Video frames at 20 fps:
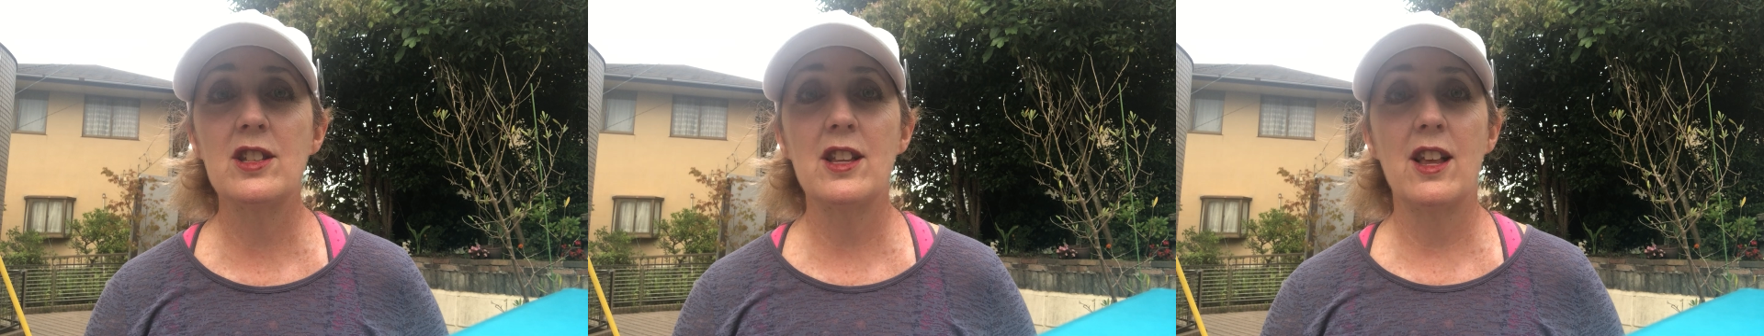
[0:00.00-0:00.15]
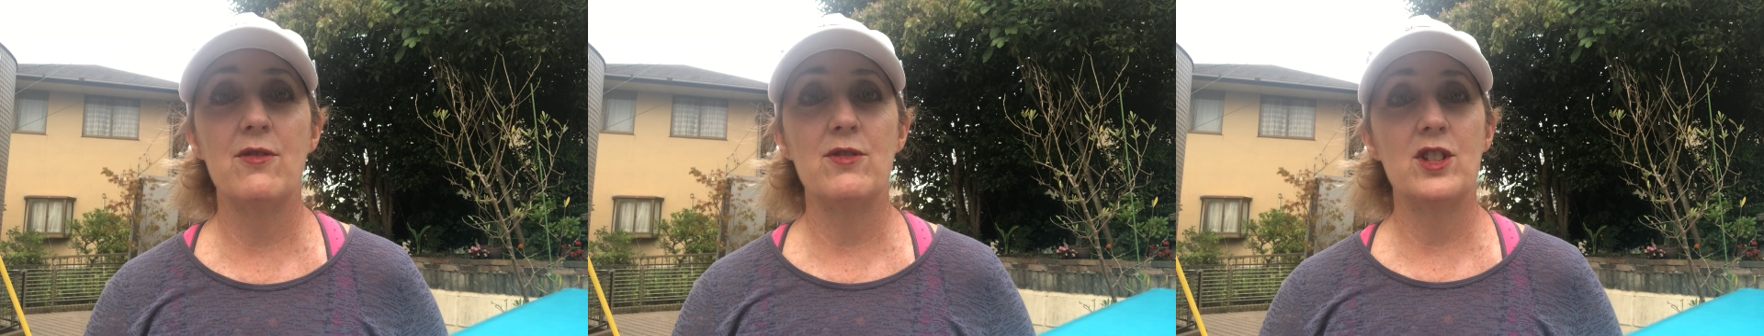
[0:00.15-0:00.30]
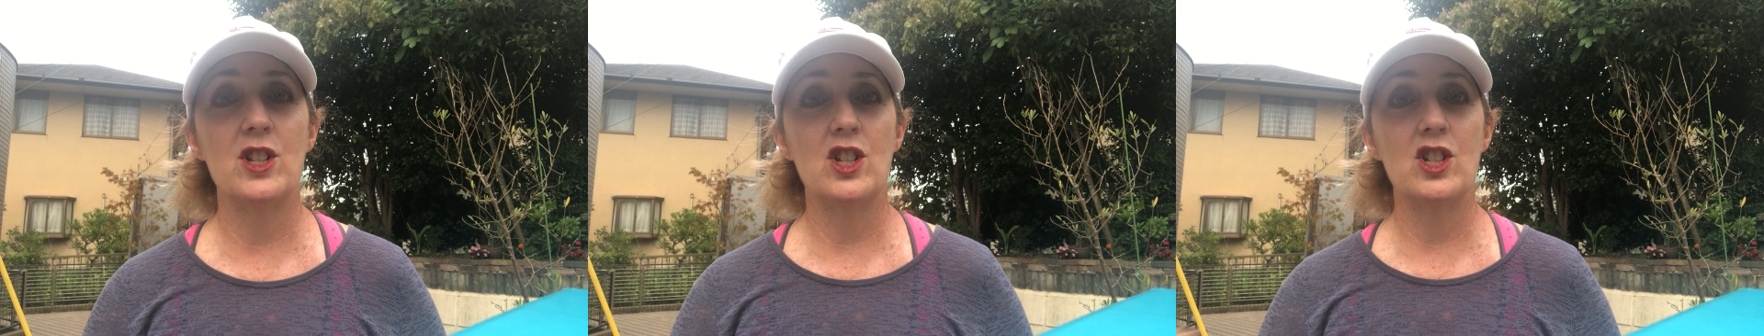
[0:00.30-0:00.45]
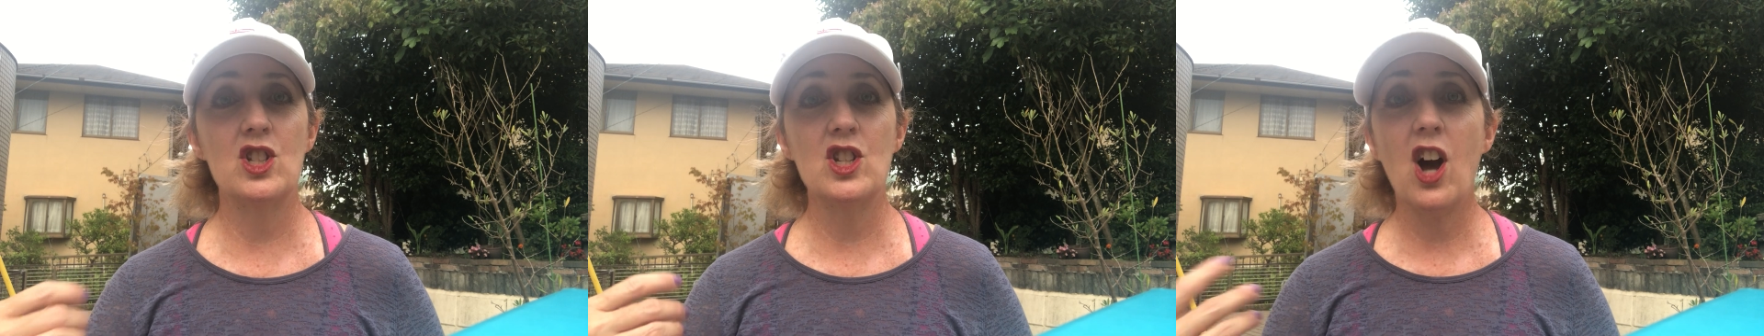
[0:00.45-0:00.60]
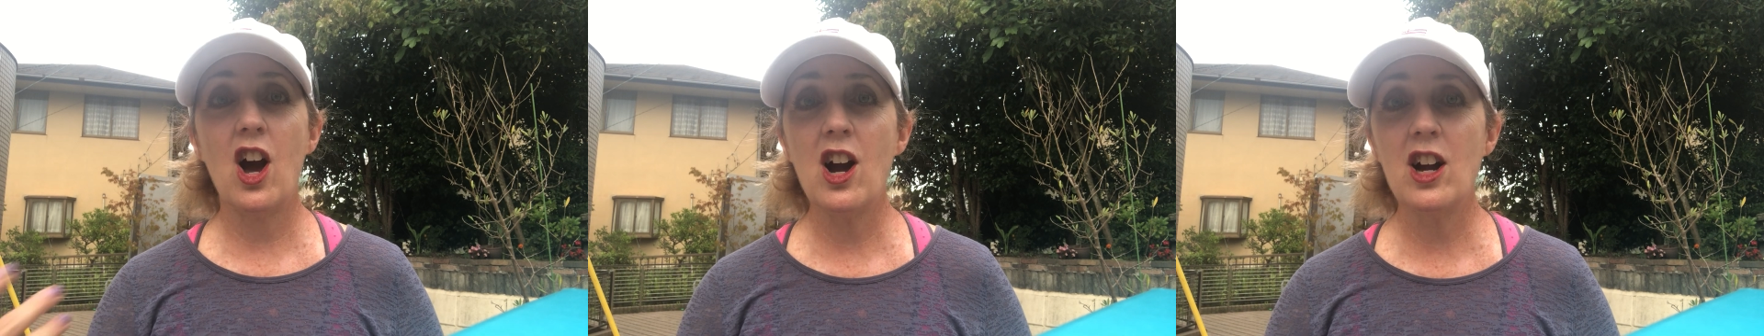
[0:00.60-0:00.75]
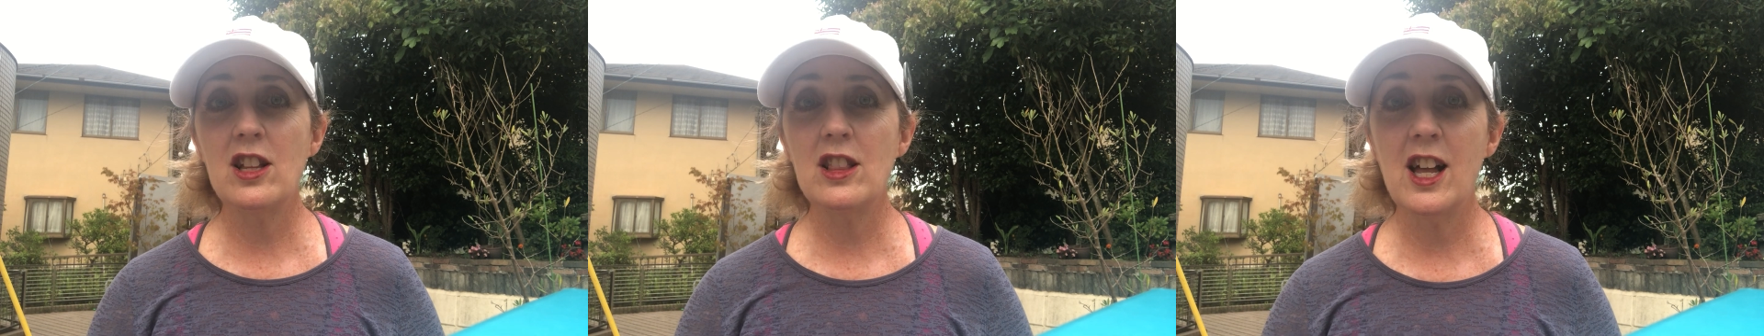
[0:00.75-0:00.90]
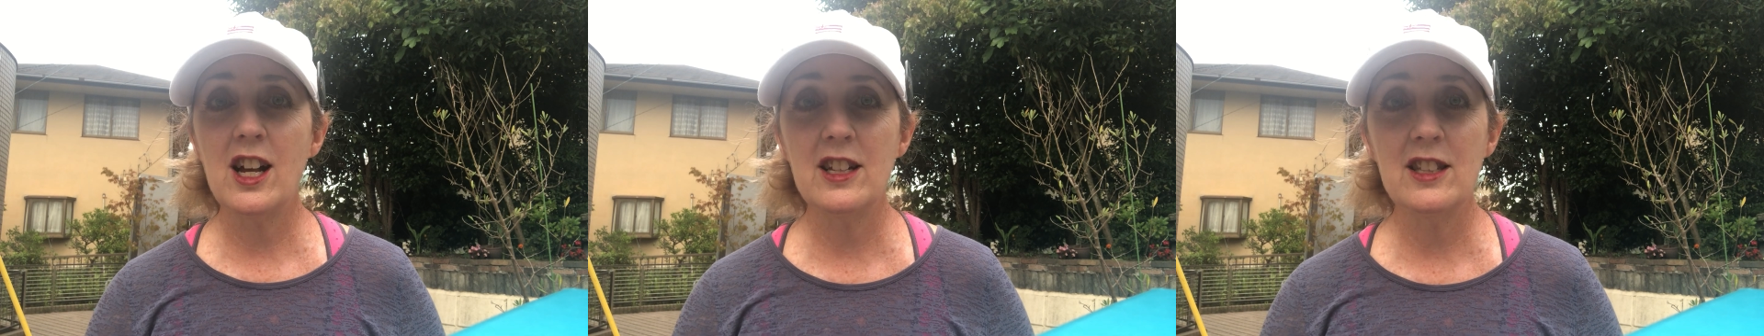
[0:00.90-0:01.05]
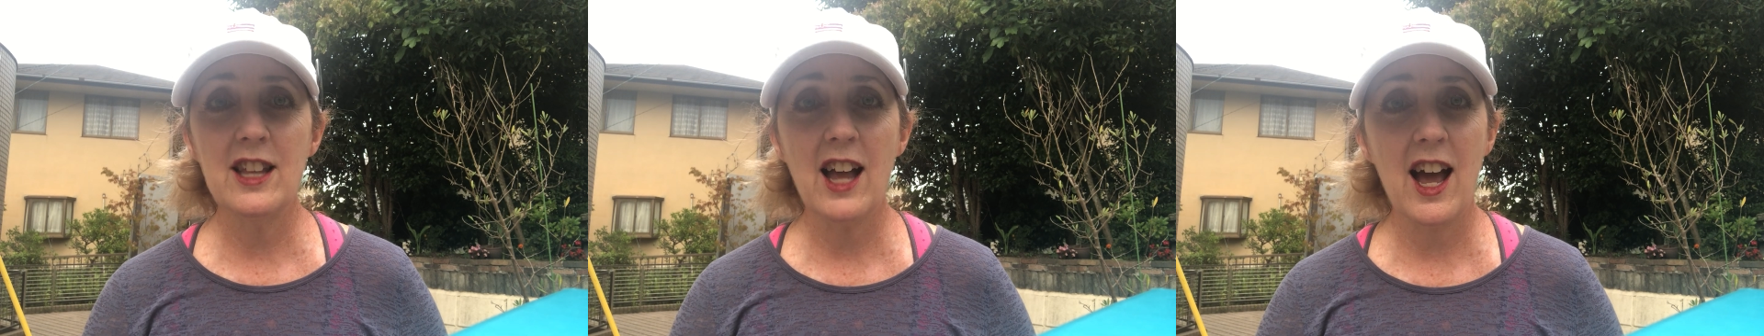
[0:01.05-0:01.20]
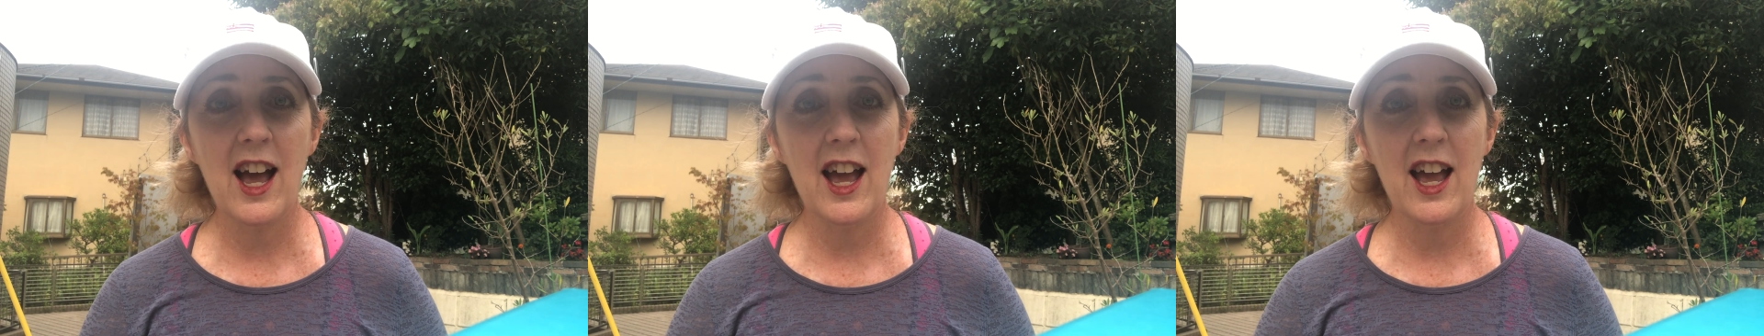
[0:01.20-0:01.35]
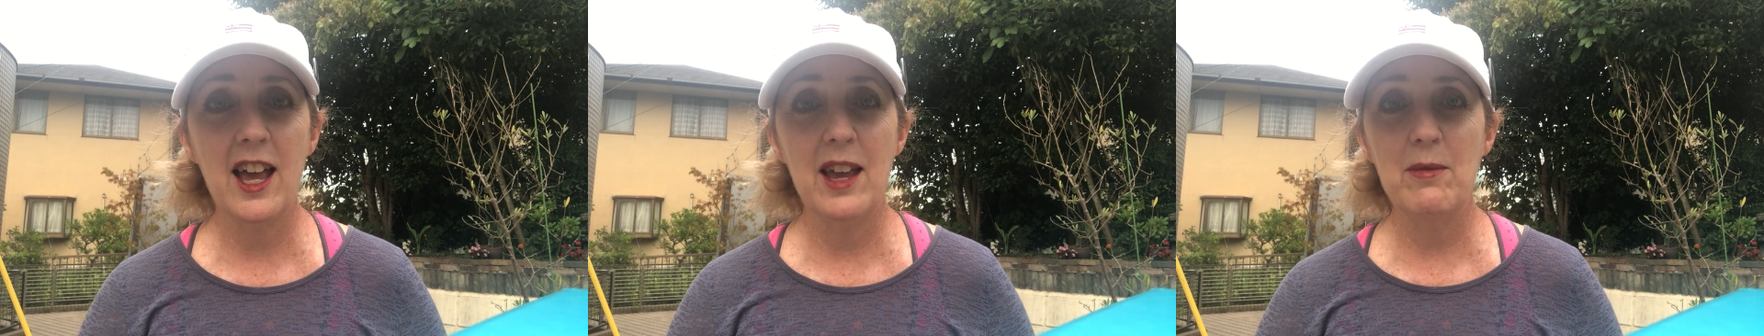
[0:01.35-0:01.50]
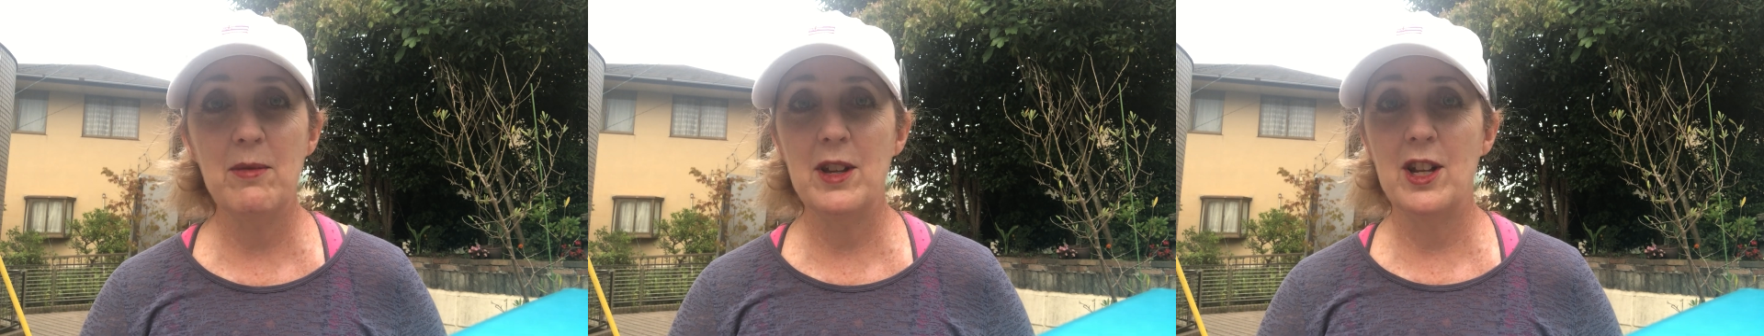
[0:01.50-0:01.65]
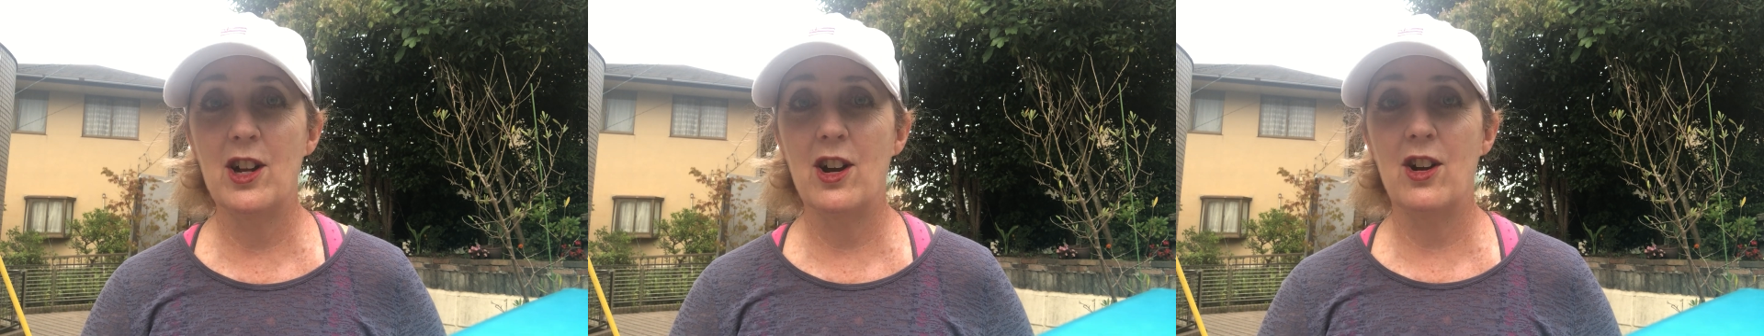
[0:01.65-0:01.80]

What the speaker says: loves to talk long time,